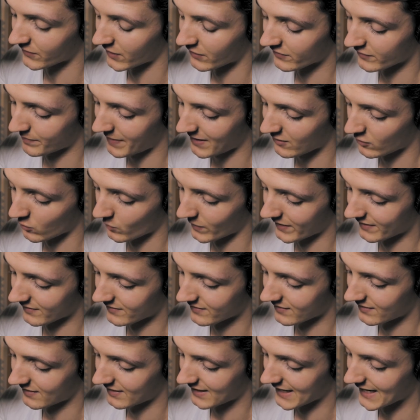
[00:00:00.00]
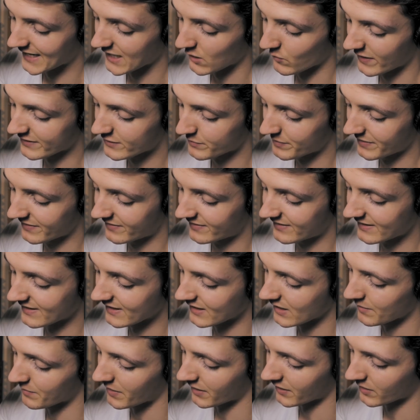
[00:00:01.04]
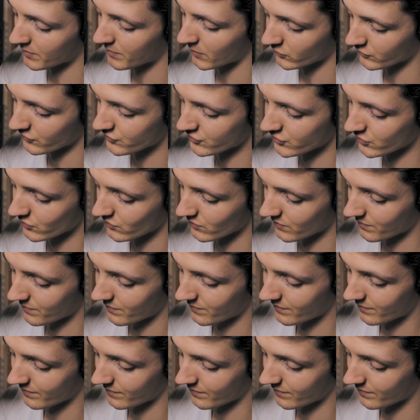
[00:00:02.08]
far as apparel went, anywhere to be seen among the multitude.